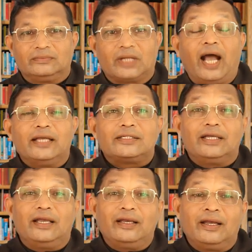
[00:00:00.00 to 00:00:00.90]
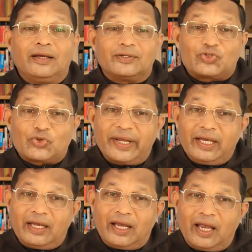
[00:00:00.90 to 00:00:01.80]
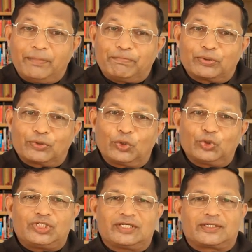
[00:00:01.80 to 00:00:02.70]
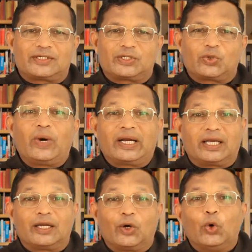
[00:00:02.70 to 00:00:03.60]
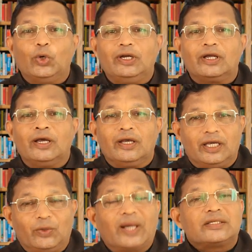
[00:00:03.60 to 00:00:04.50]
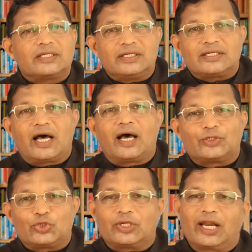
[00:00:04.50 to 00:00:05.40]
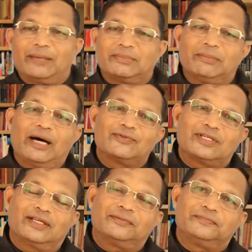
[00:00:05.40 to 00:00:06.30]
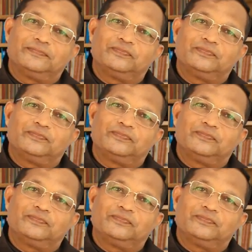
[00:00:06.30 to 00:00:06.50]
I see three approaches one can hold in one's desire to climb the mountain.